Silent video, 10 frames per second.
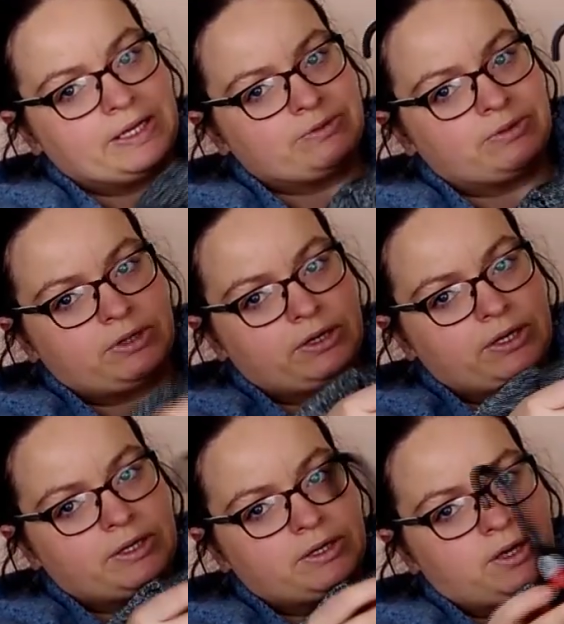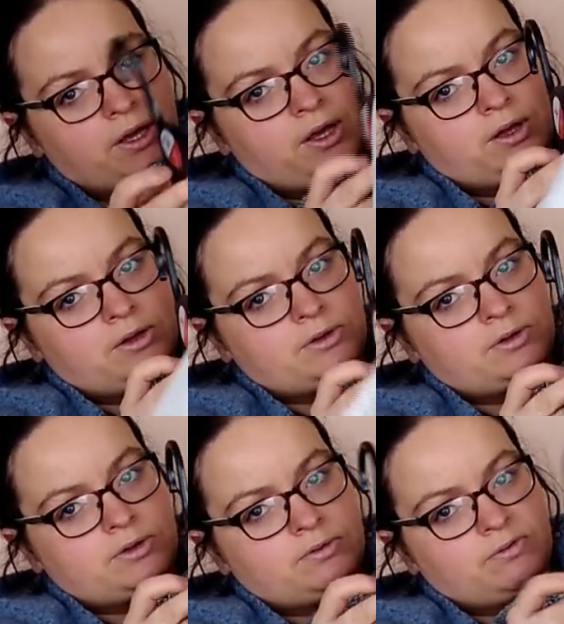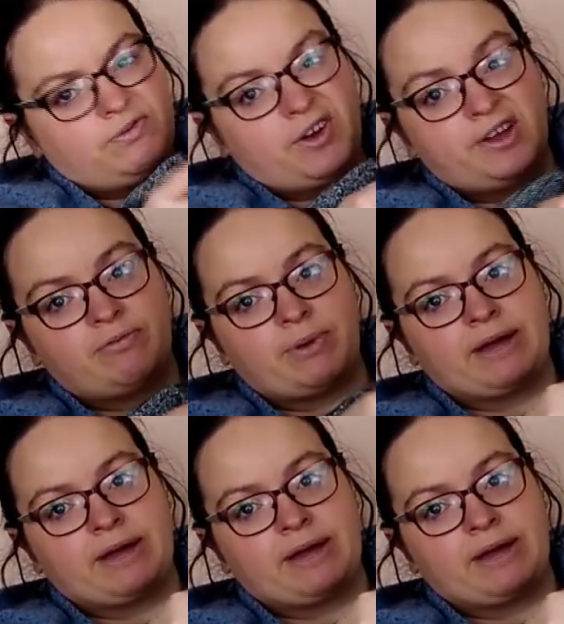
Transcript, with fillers: These were like five